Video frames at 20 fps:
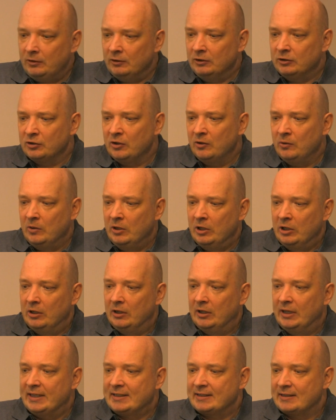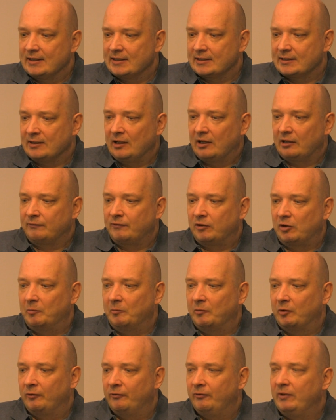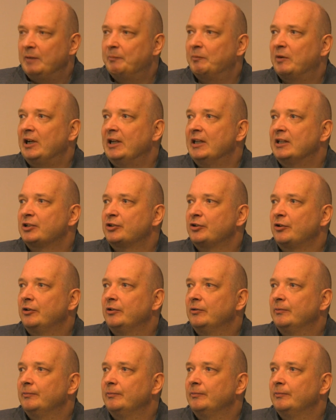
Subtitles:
So let's start from vibration.